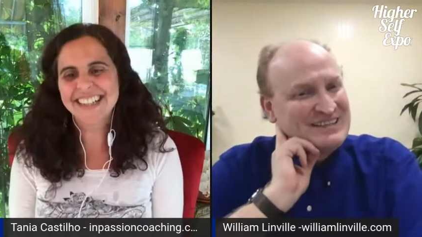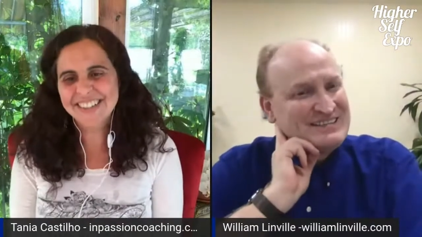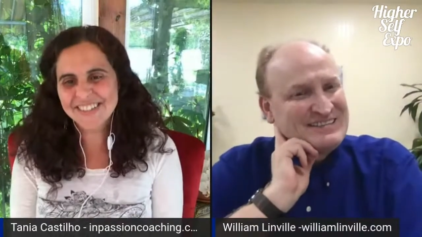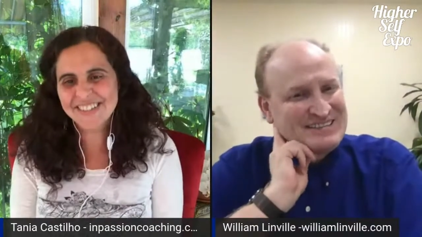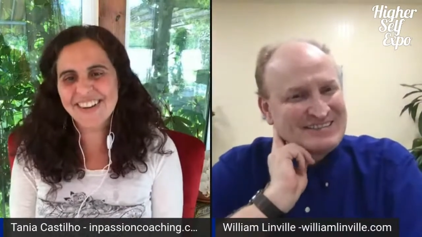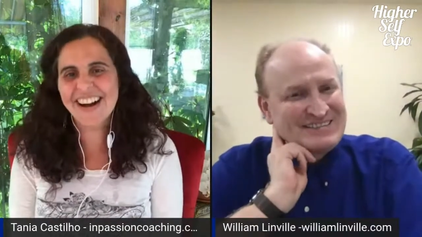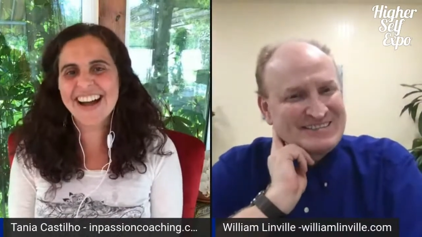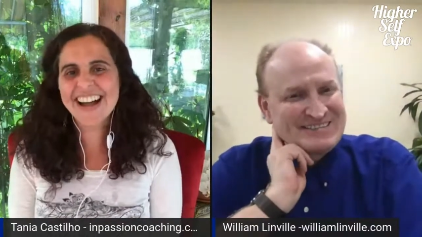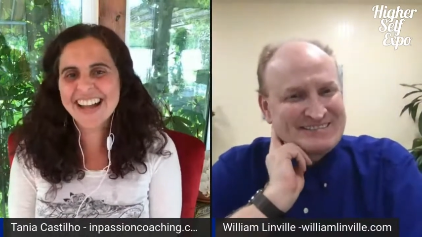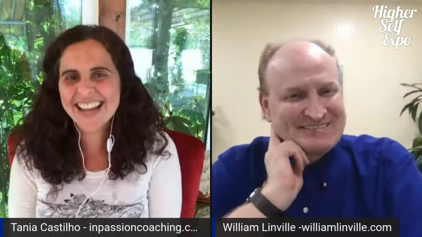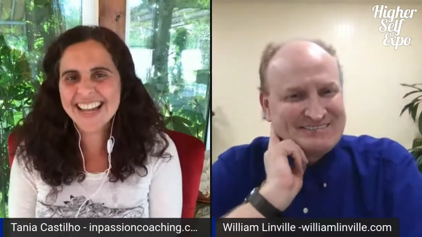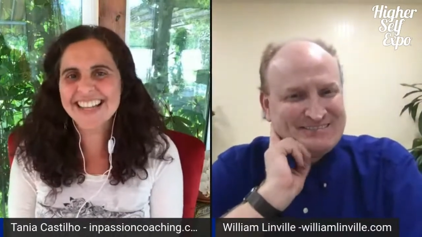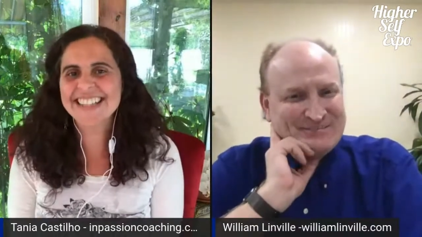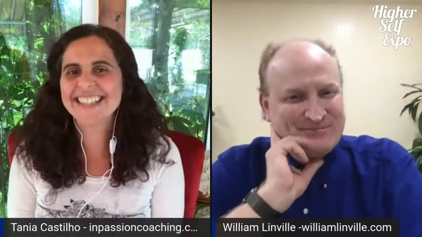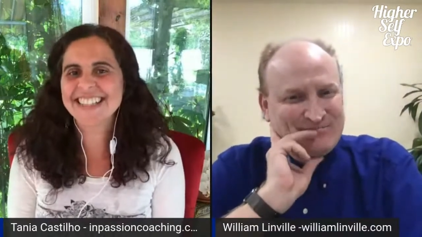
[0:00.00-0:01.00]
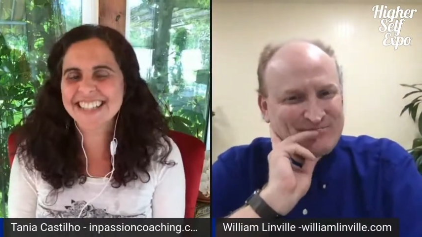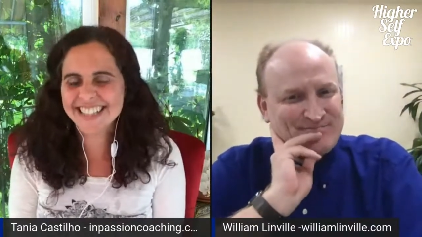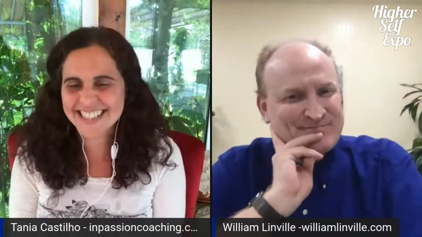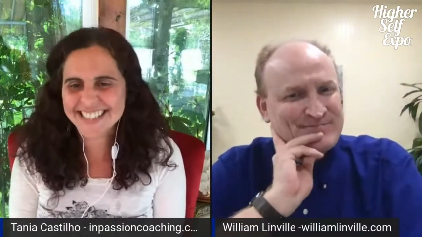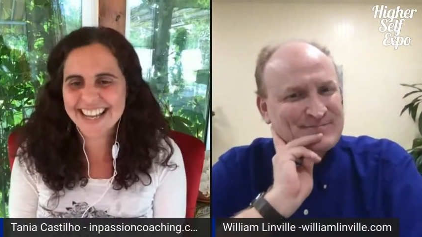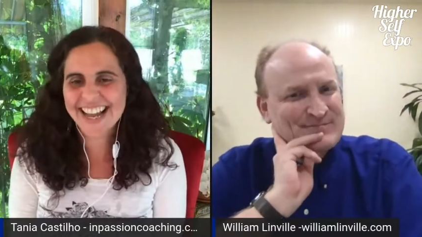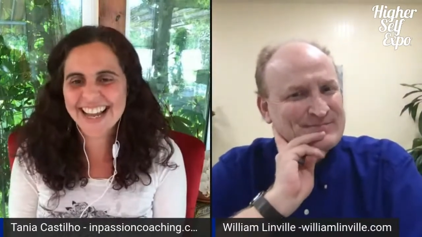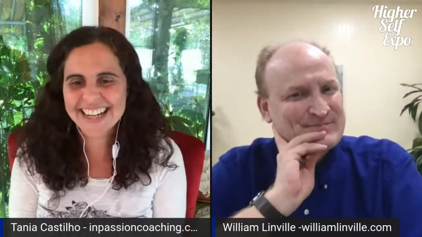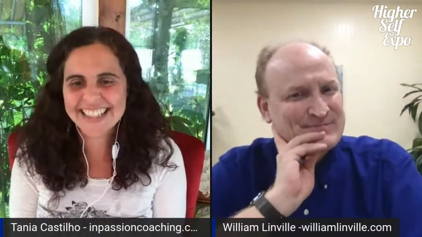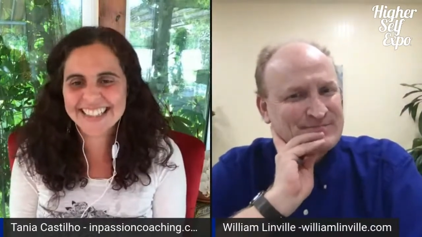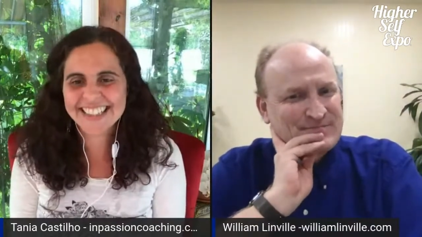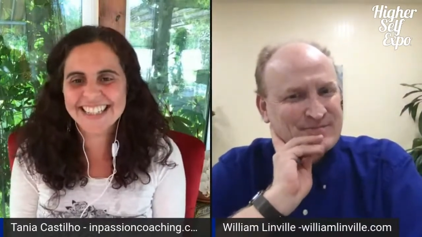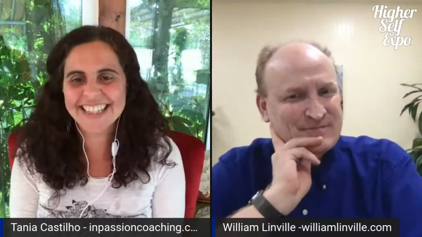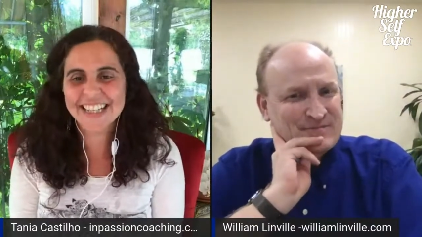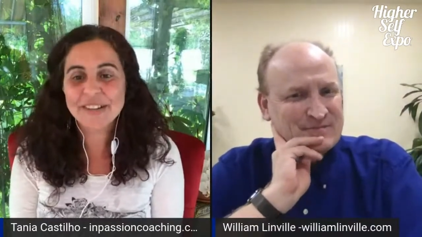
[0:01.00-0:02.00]
Speaker 1: Right,
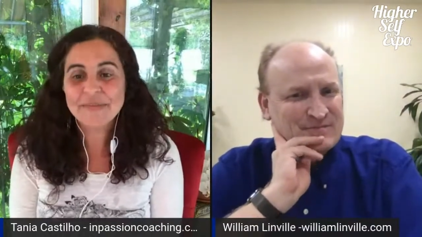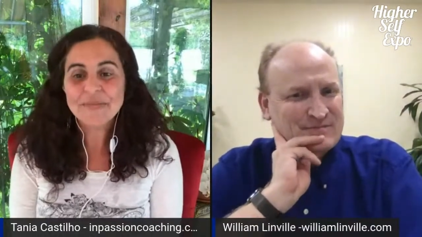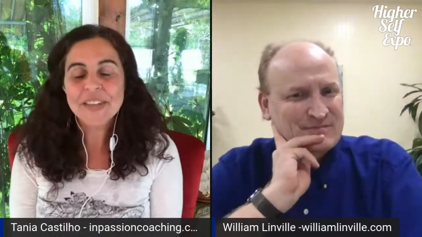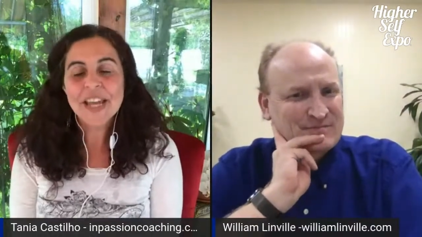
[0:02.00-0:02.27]
exactly.